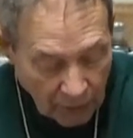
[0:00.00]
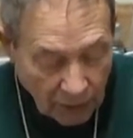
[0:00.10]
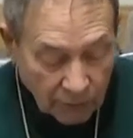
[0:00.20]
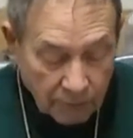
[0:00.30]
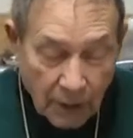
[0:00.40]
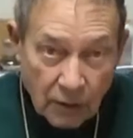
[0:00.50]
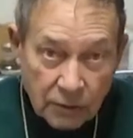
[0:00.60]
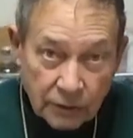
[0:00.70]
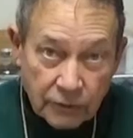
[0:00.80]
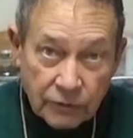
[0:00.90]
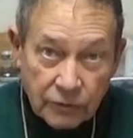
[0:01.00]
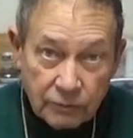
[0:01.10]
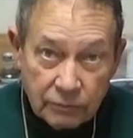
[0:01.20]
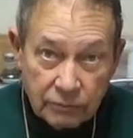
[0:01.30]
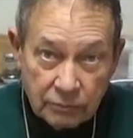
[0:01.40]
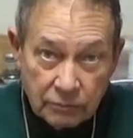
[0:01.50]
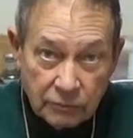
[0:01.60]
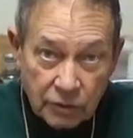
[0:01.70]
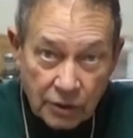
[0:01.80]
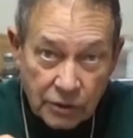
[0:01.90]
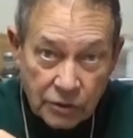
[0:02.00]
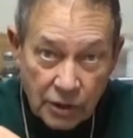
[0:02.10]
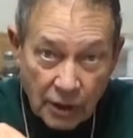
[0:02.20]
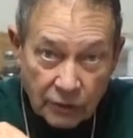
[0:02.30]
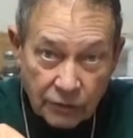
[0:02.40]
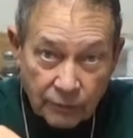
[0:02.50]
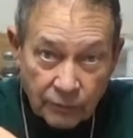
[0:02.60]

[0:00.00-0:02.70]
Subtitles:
of the Balkans, such as this.